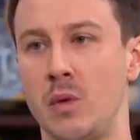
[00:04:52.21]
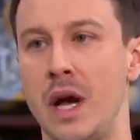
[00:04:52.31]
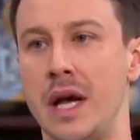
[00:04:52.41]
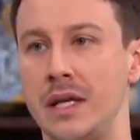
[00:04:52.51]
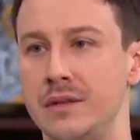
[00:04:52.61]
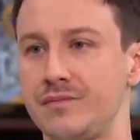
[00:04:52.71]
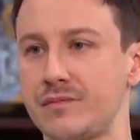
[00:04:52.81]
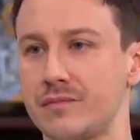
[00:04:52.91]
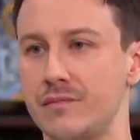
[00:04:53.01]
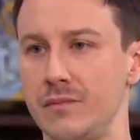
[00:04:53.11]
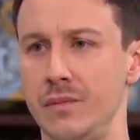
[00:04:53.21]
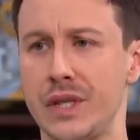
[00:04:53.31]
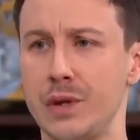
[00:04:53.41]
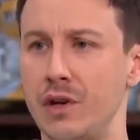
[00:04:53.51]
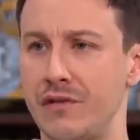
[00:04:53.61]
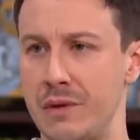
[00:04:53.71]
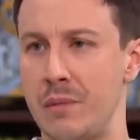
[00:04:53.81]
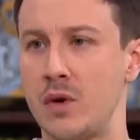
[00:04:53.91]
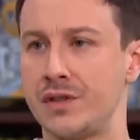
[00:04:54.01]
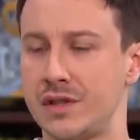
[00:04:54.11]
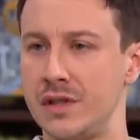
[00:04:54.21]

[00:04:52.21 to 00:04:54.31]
away that you love the most